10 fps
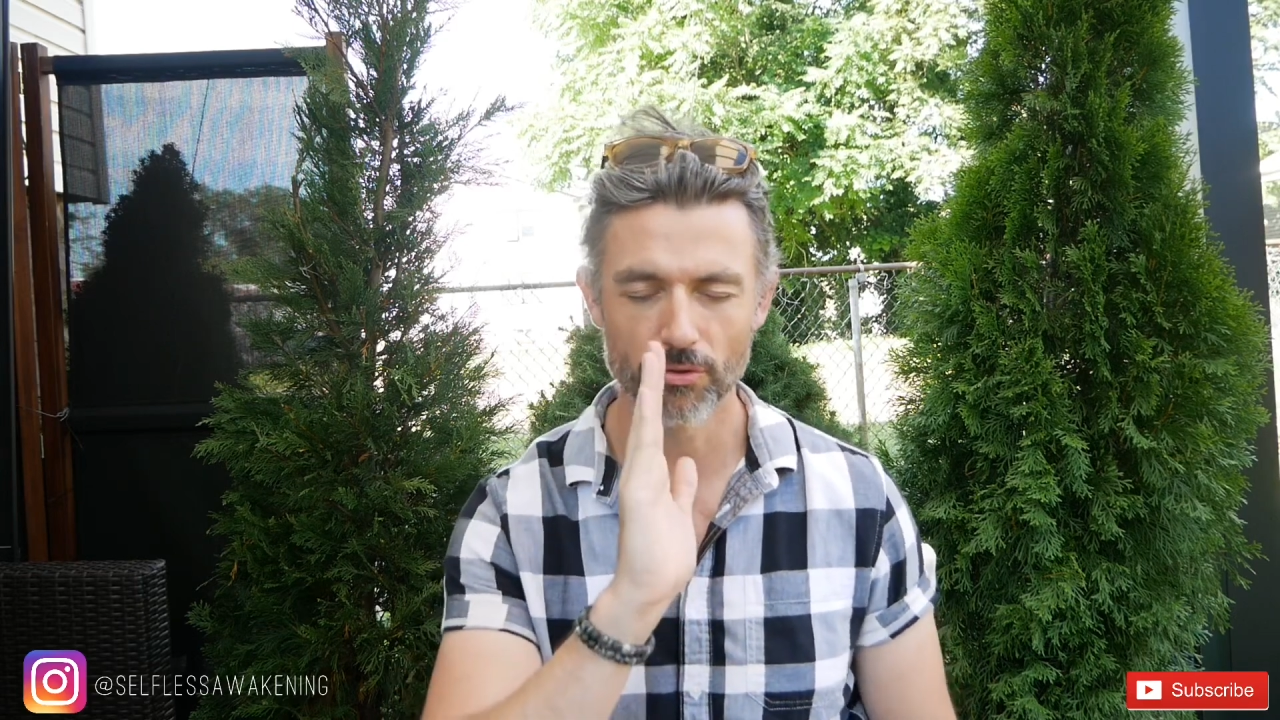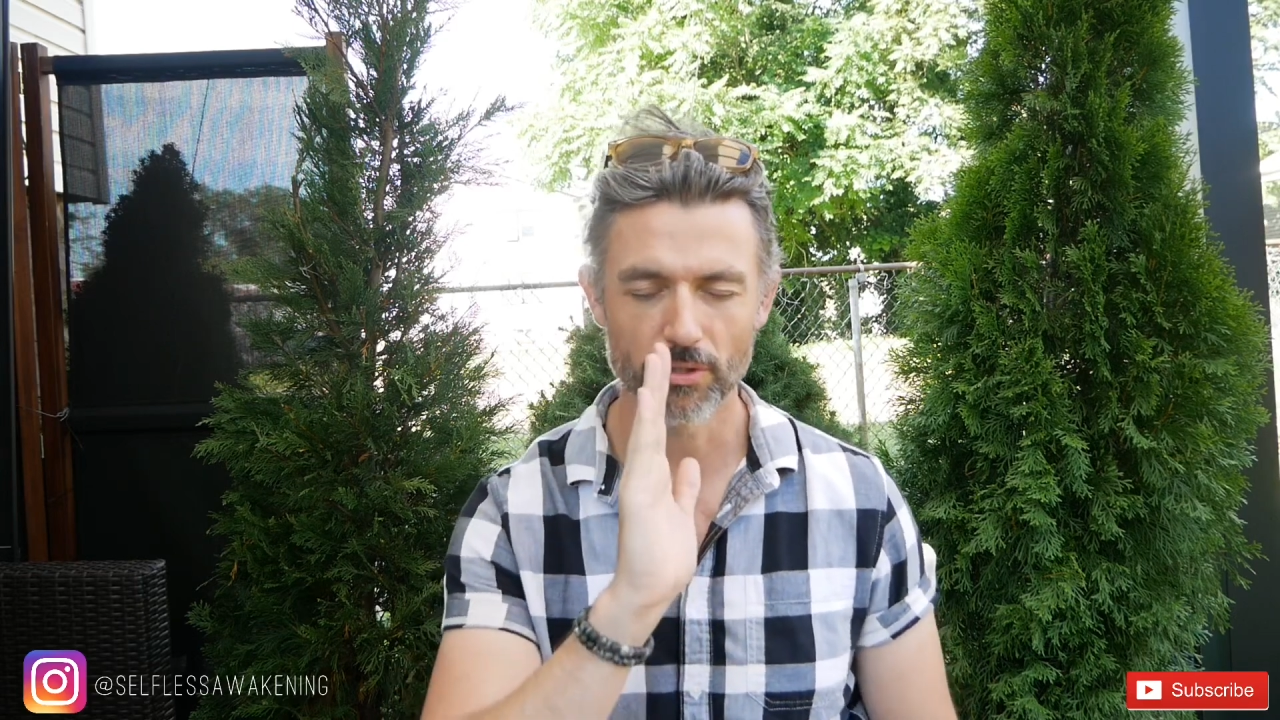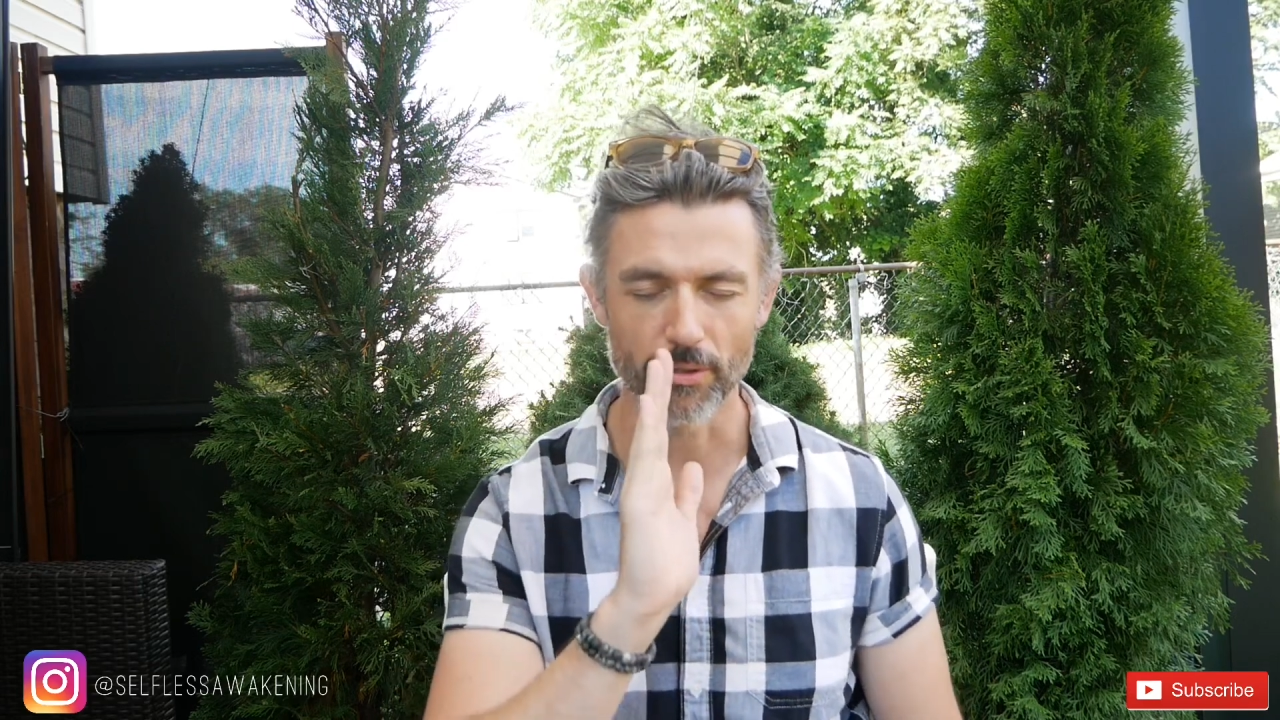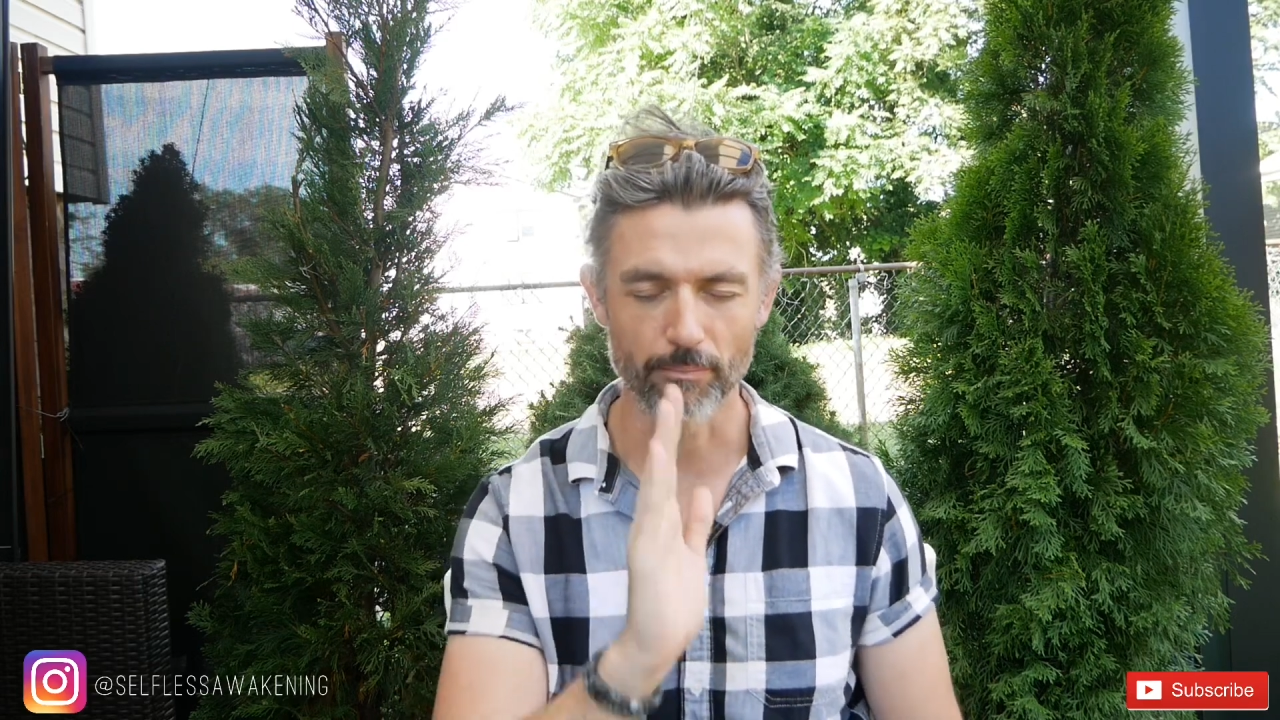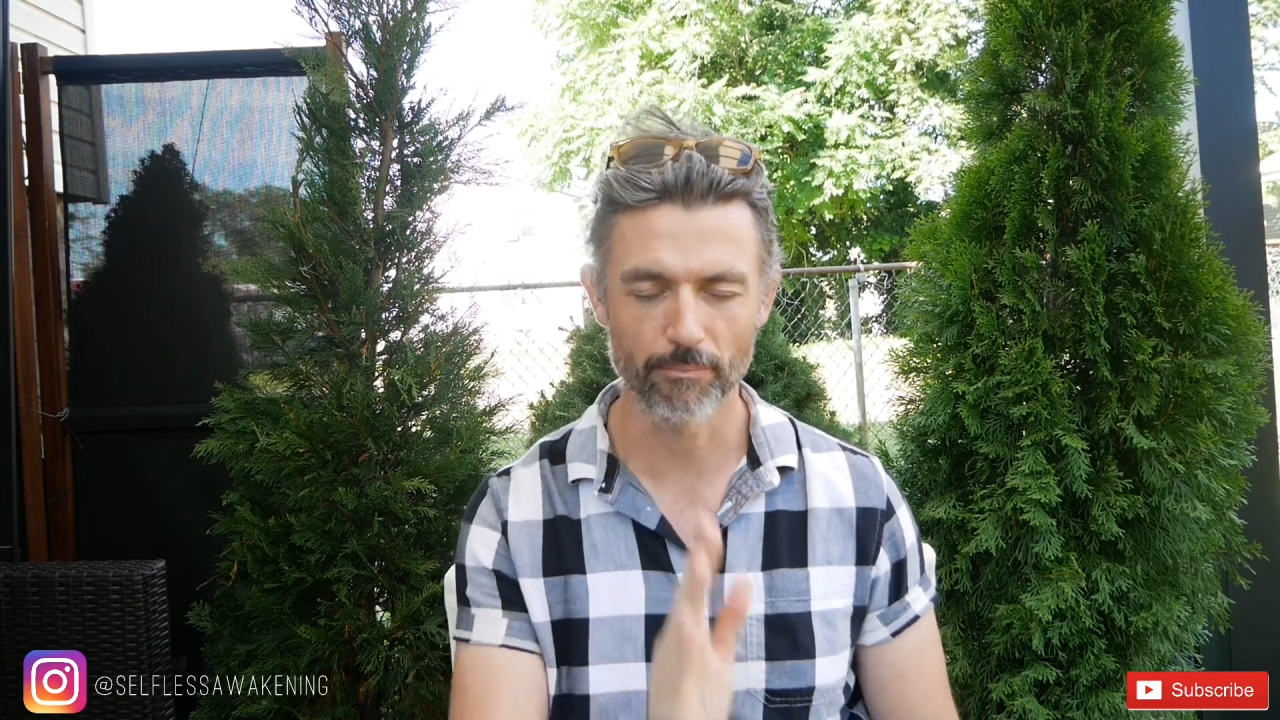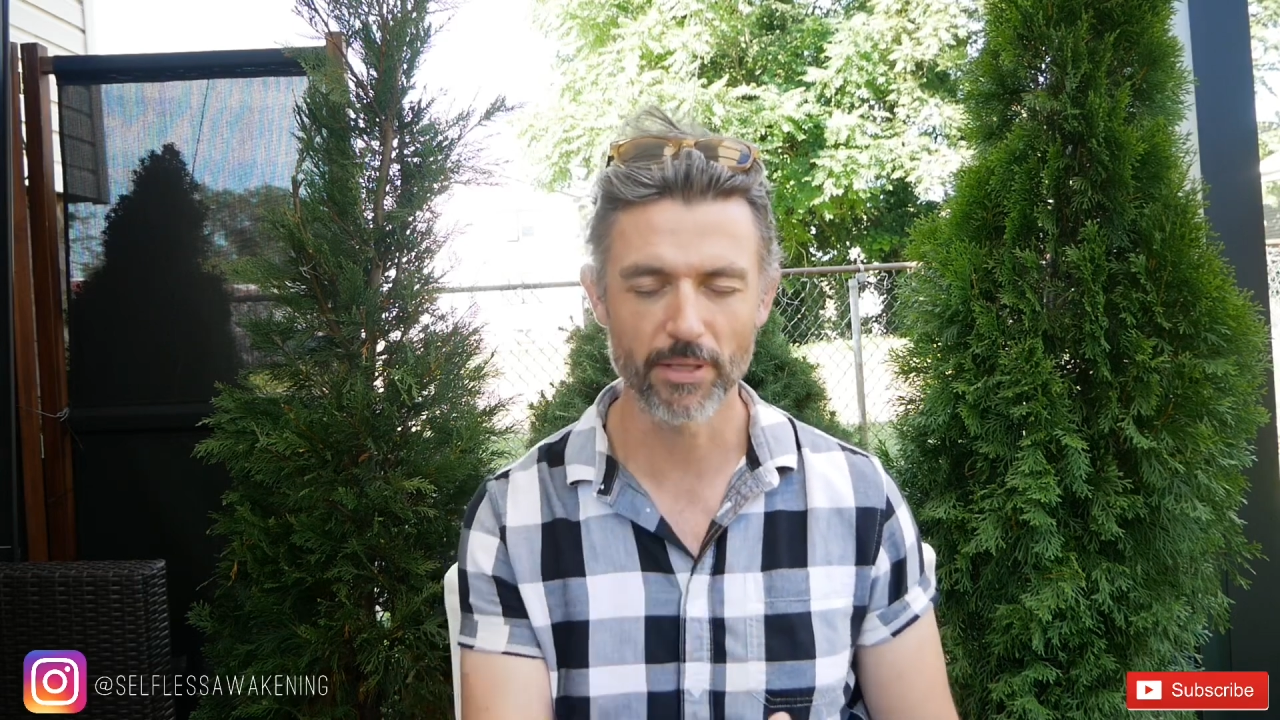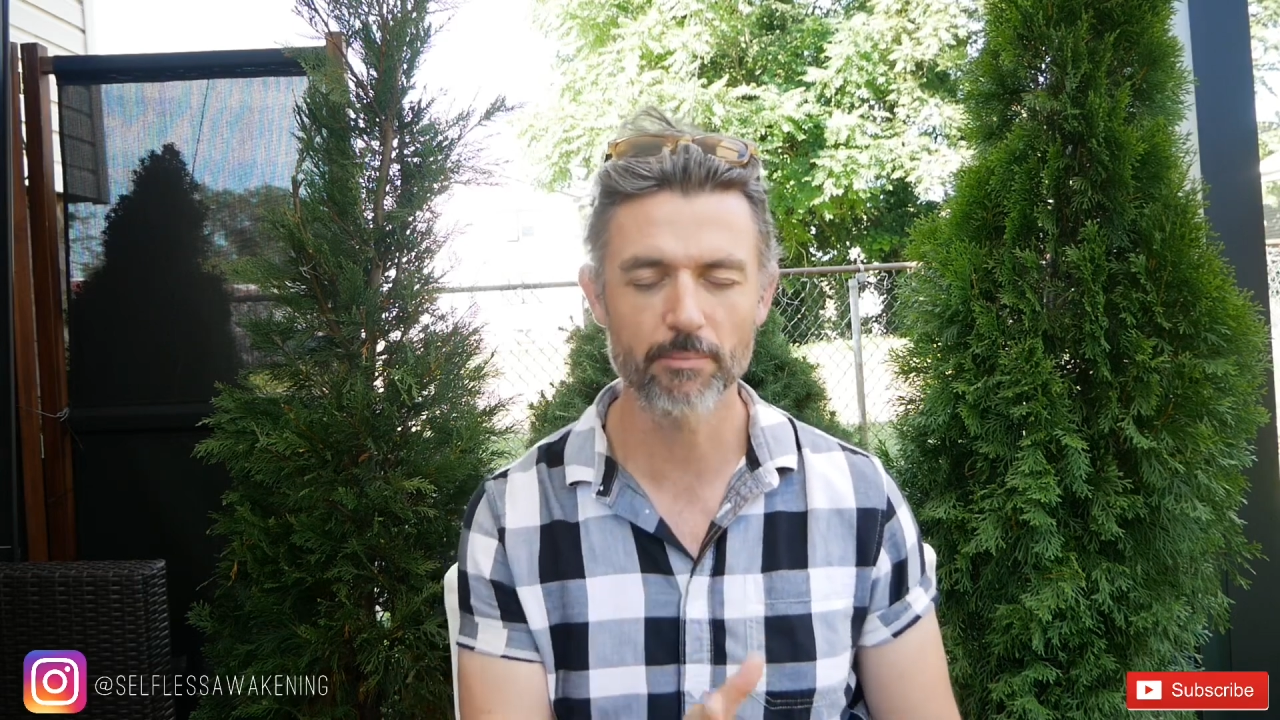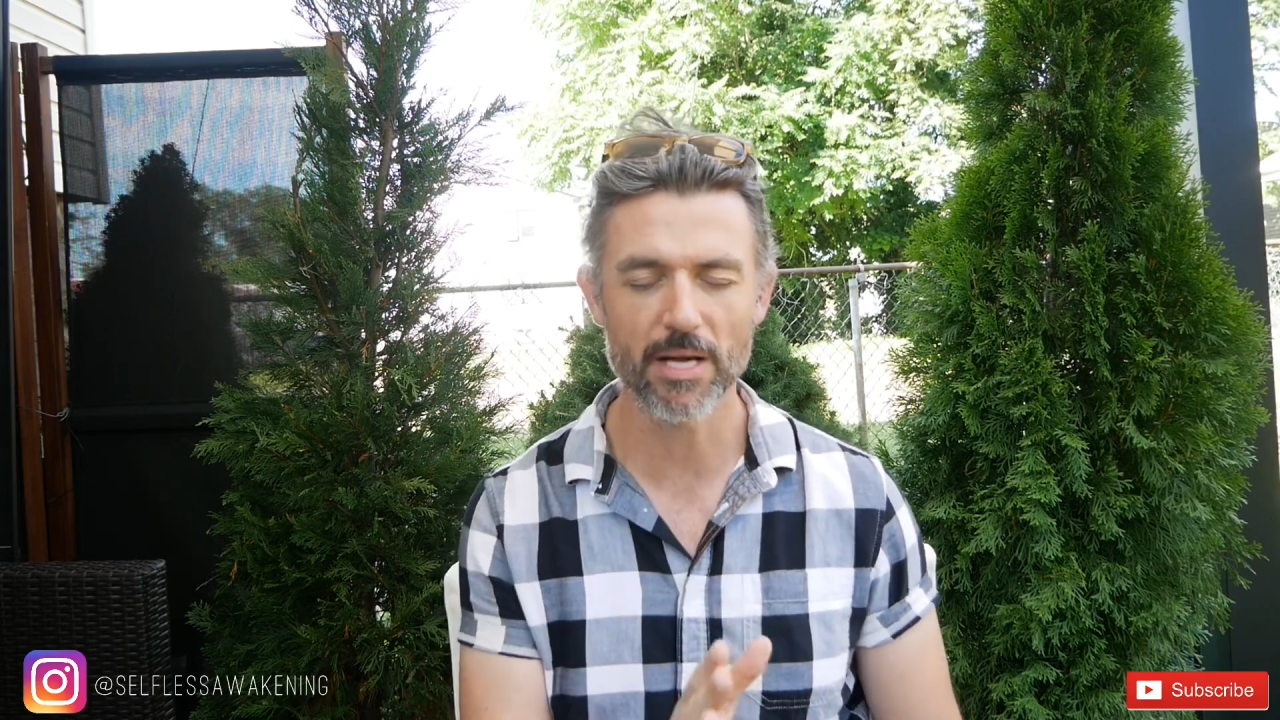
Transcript: the big